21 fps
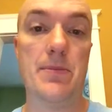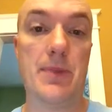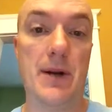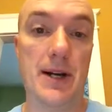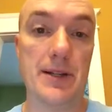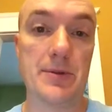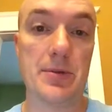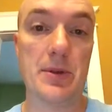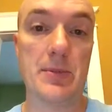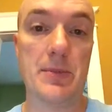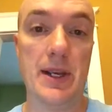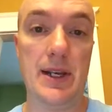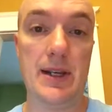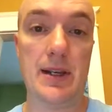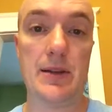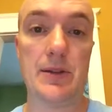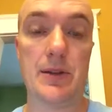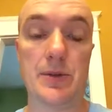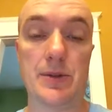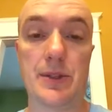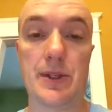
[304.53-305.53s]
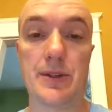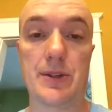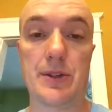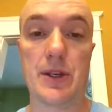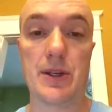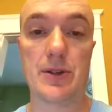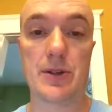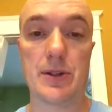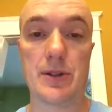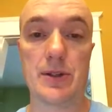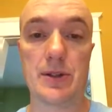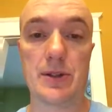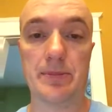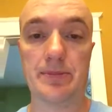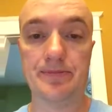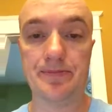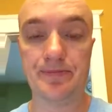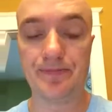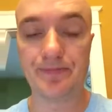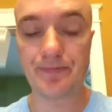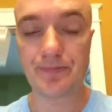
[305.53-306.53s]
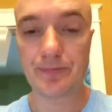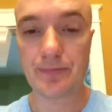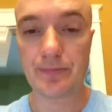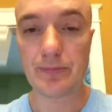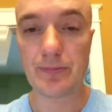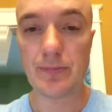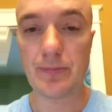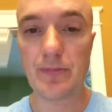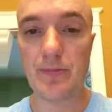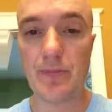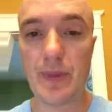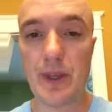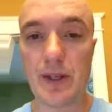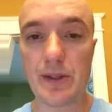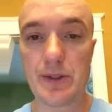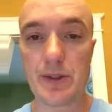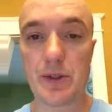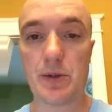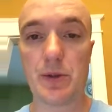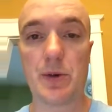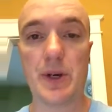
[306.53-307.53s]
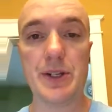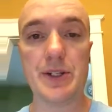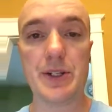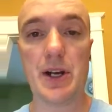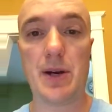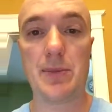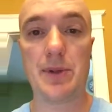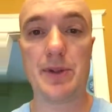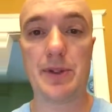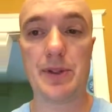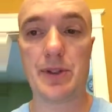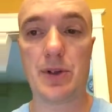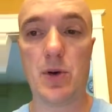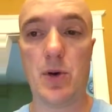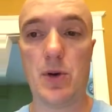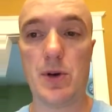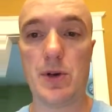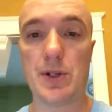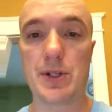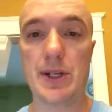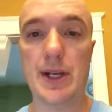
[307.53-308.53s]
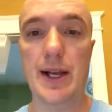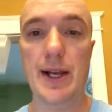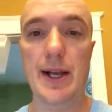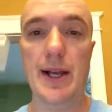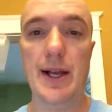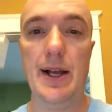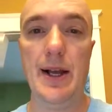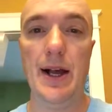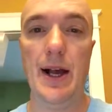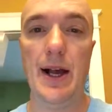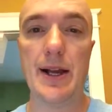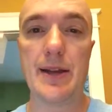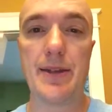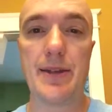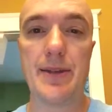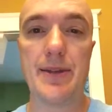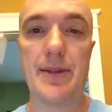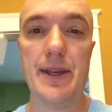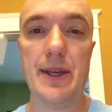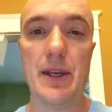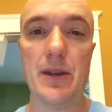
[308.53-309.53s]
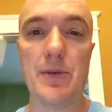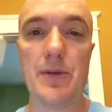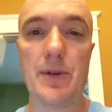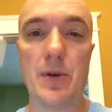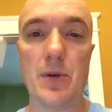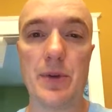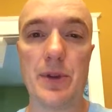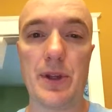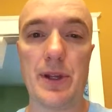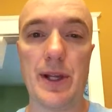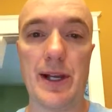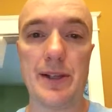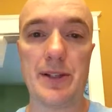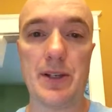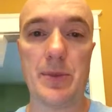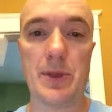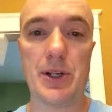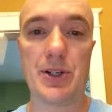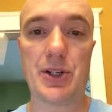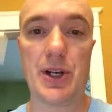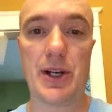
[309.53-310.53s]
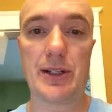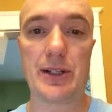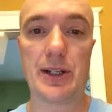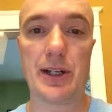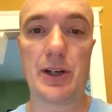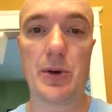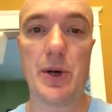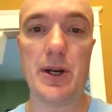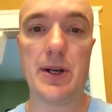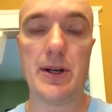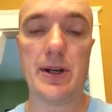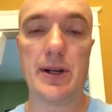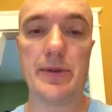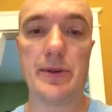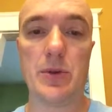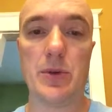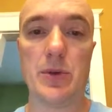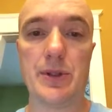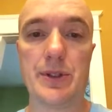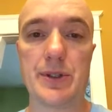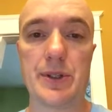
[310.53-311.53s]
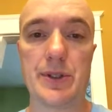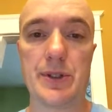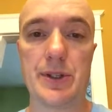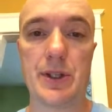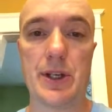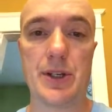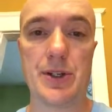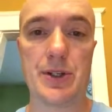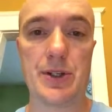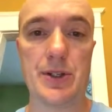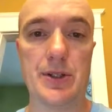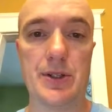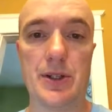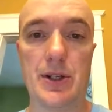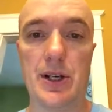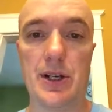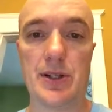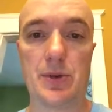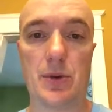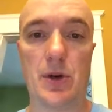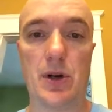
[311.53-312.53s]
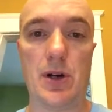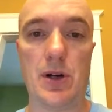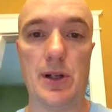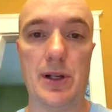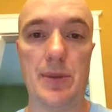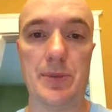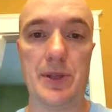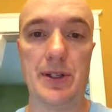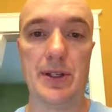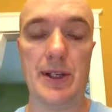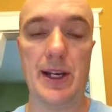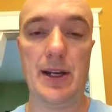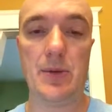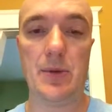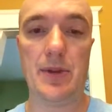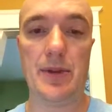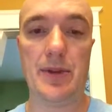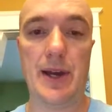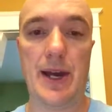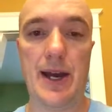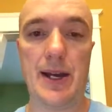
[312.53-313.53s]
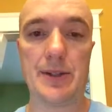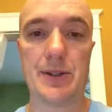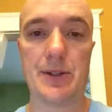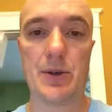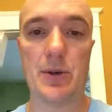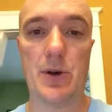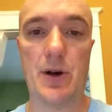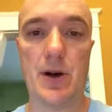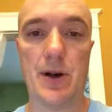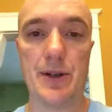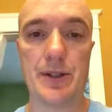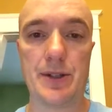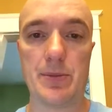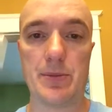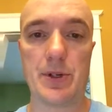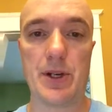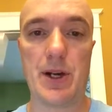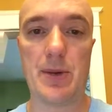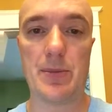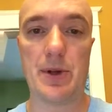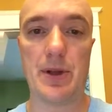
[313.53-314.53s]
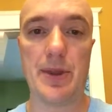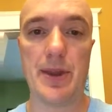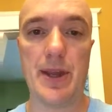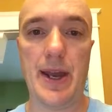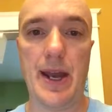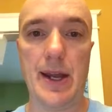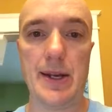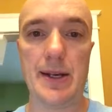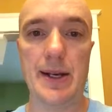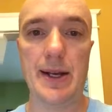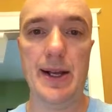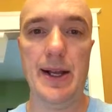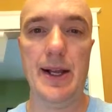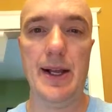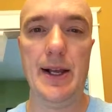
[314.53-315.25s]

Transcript: possibly making those decisions. So great job on this course. I think from the last time I checked, I graded everyone's discussions. You guys were all up to date with that, so awesome job on that.